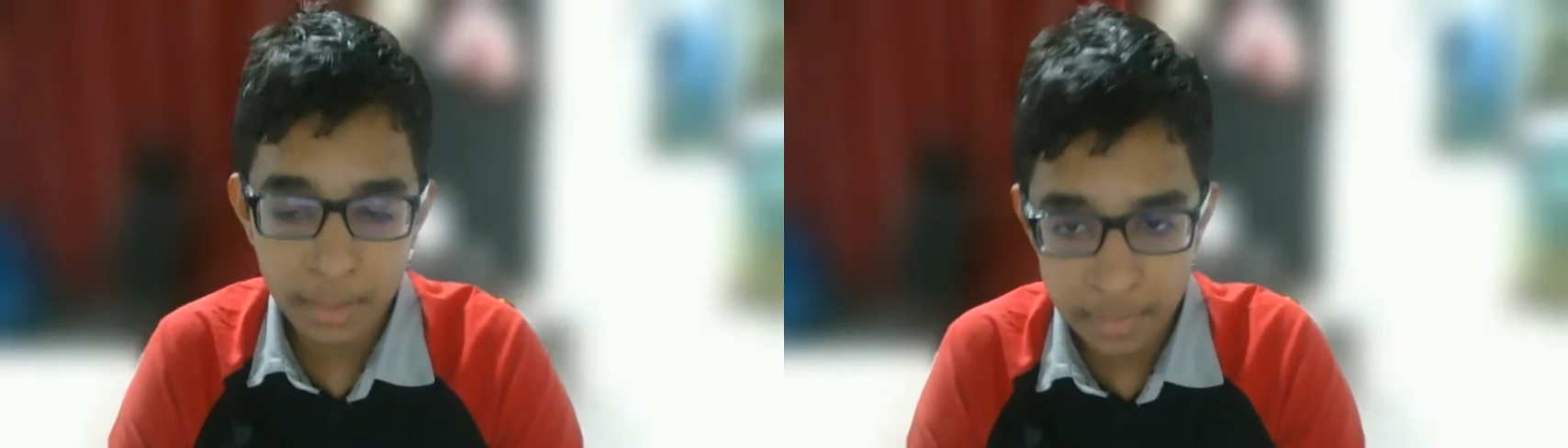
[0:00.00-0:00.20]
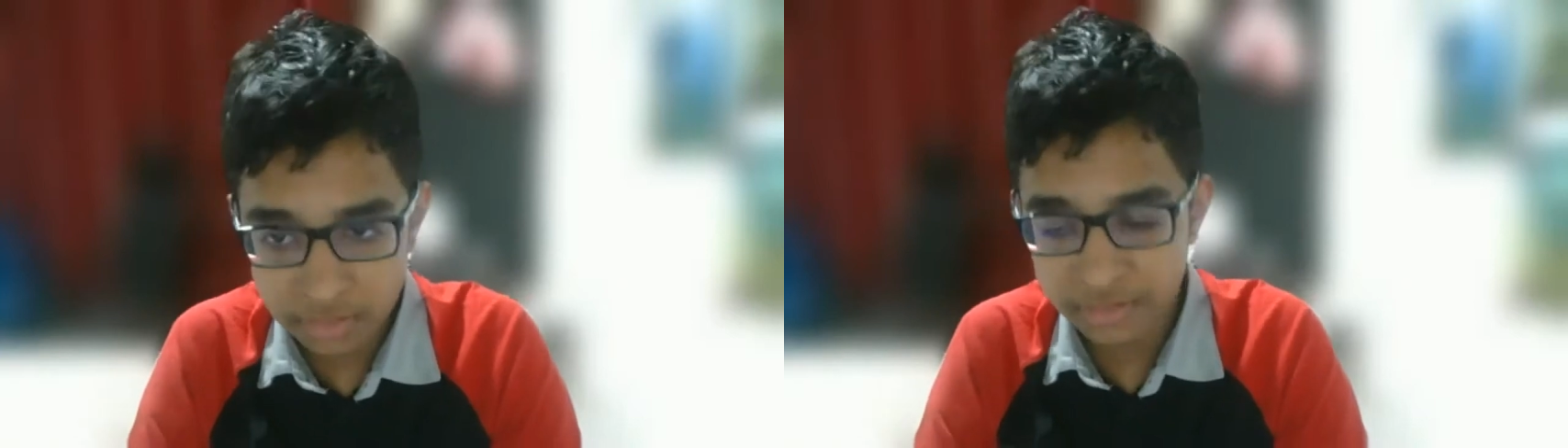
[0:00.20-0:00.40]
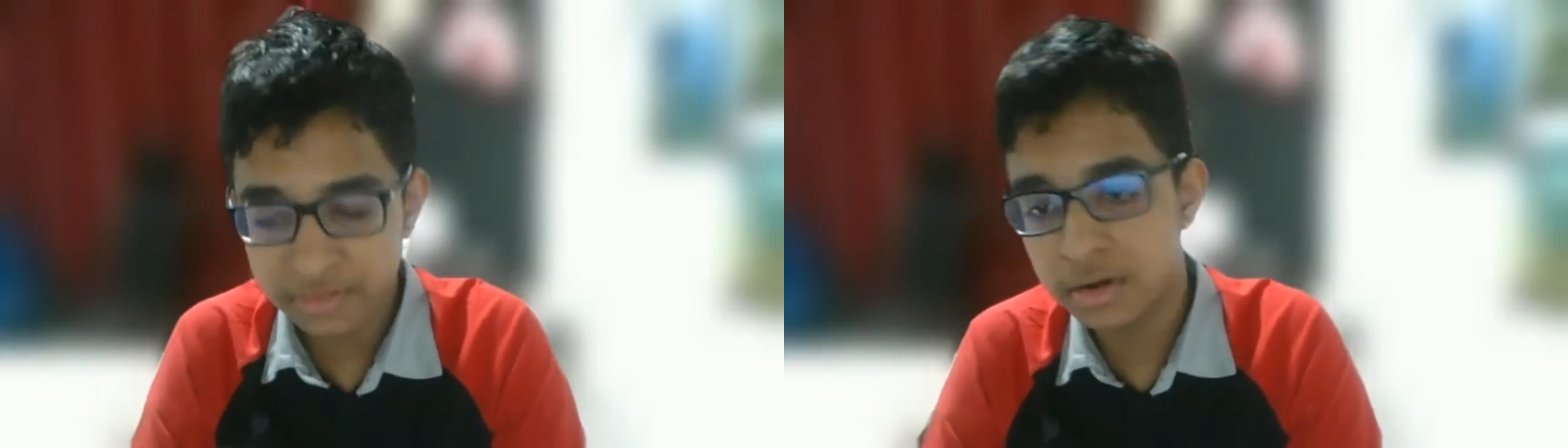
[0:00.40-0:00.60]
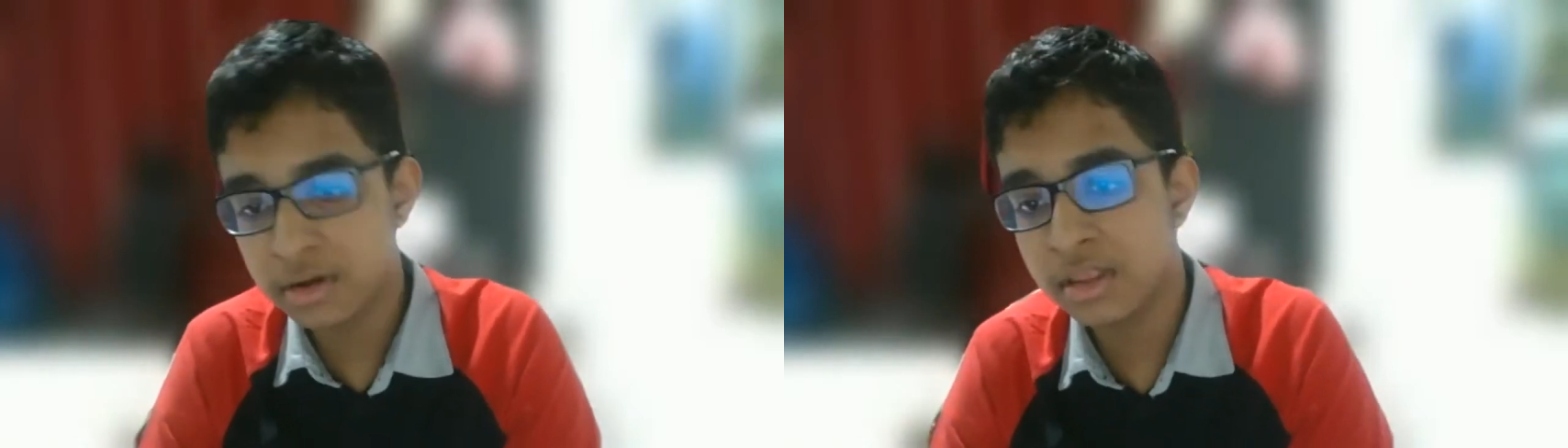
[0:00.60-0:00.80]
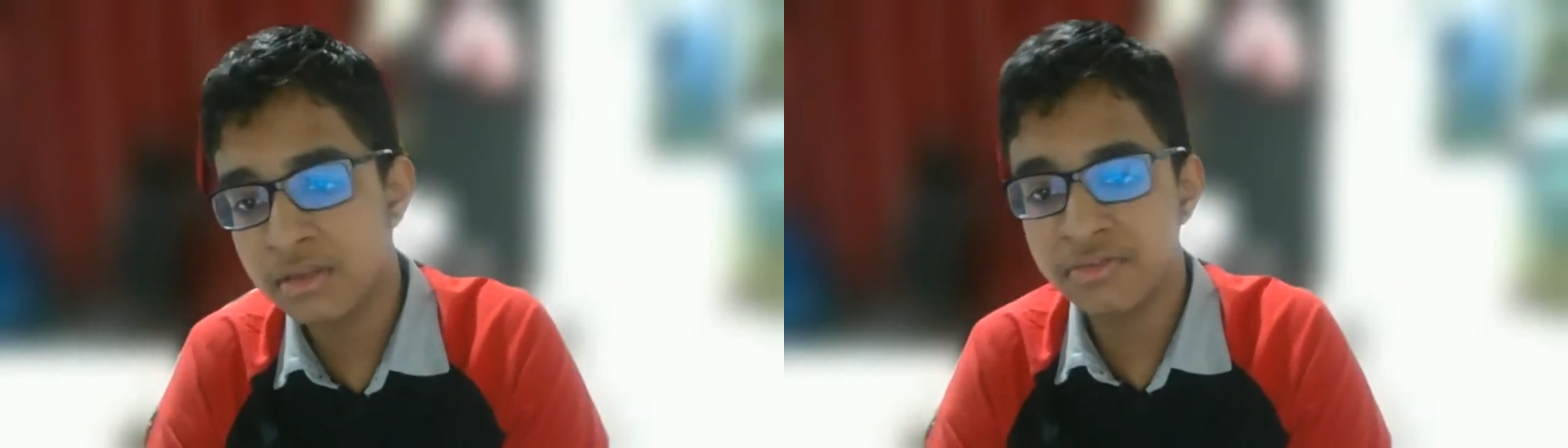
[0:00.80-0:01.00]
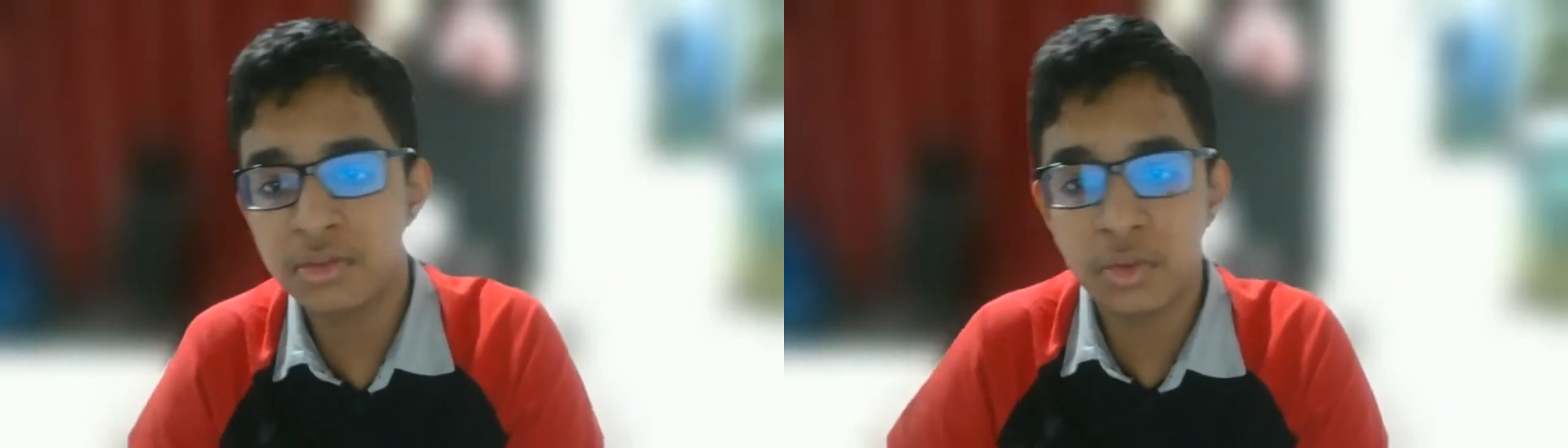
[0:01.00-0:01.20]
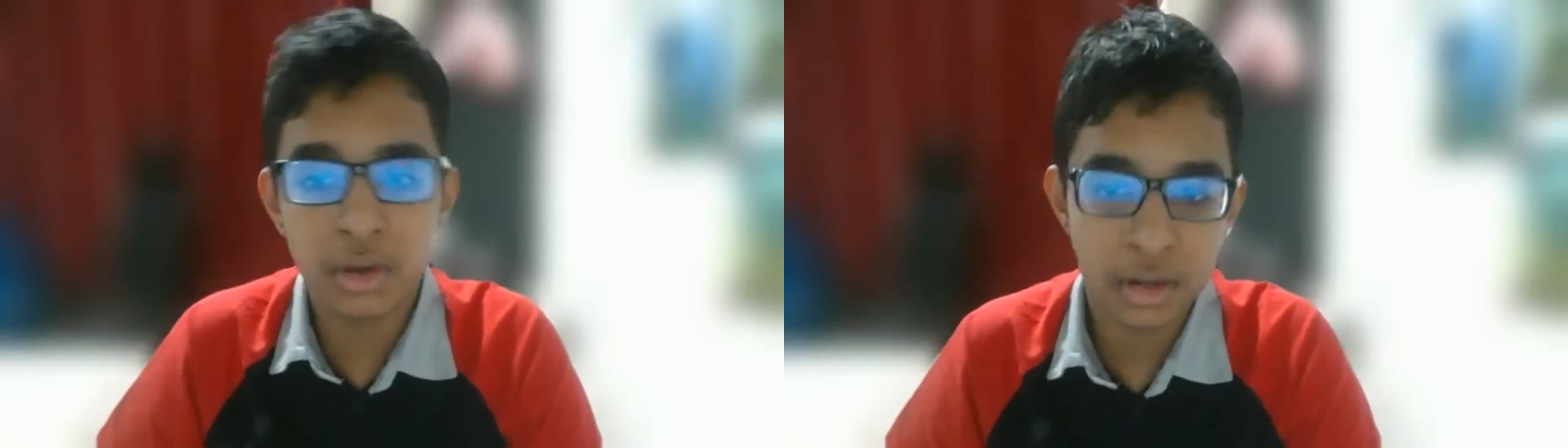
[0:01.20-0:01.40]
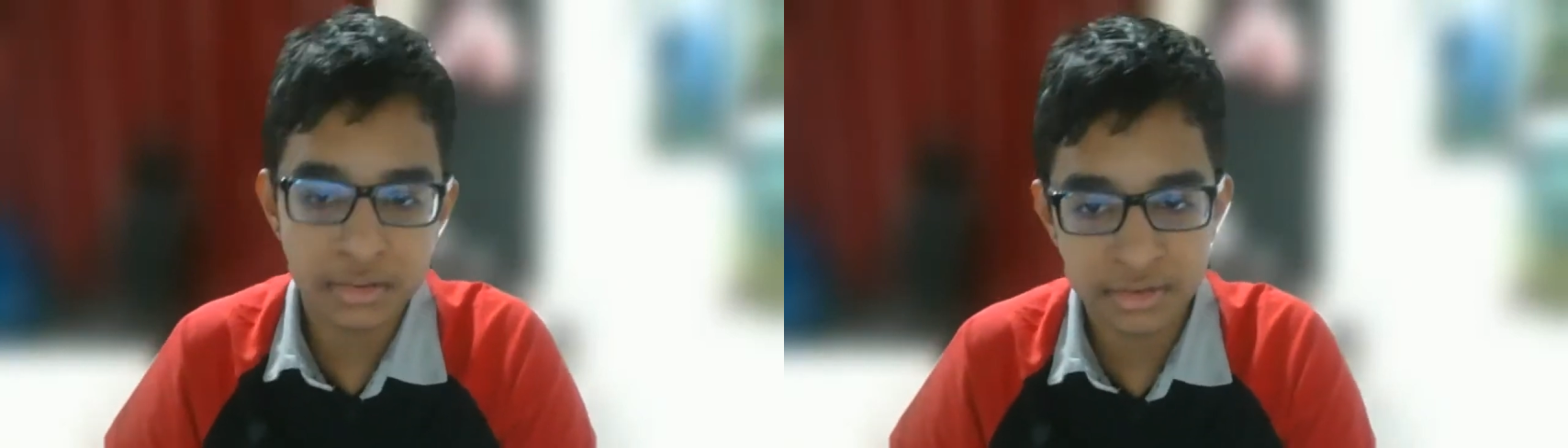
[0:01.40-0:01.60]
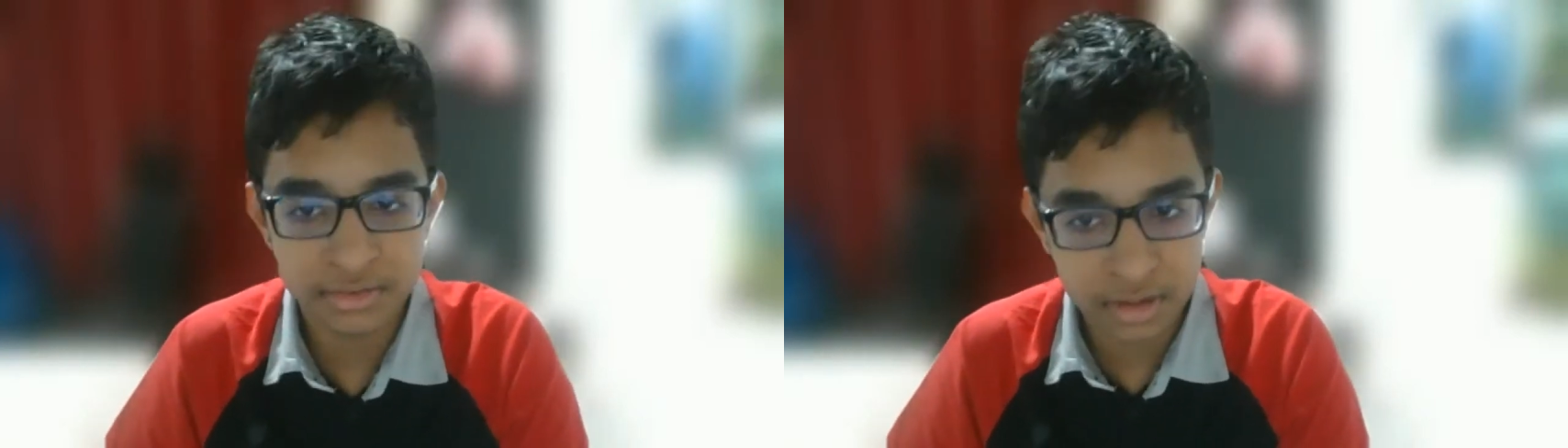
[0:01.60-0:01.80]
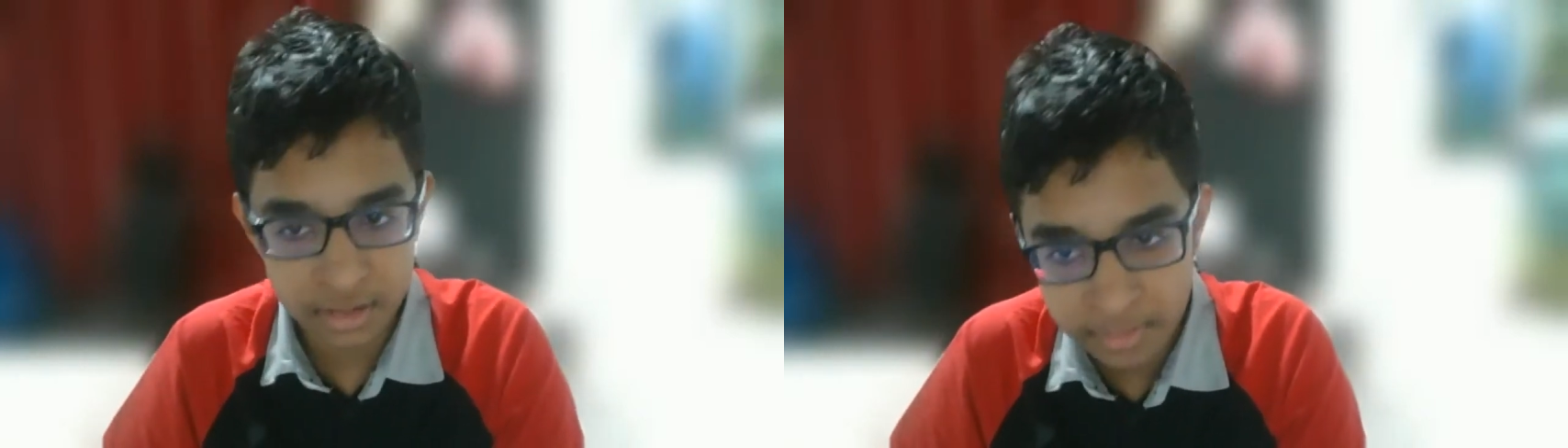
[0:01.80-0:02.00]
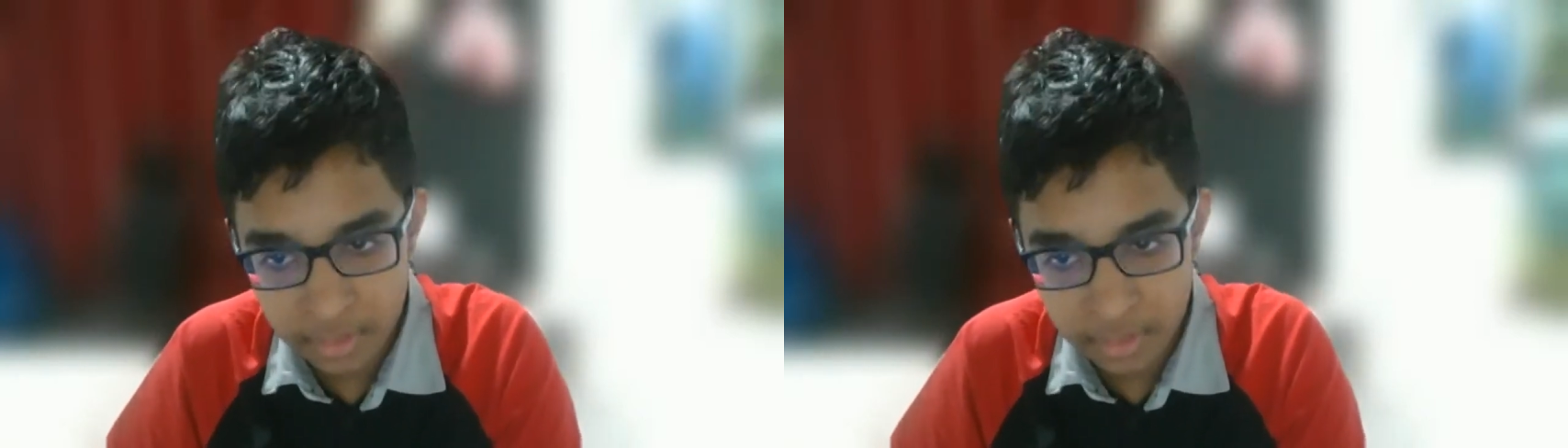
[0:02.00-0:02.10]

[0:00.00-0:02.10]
processor, gives you a consistent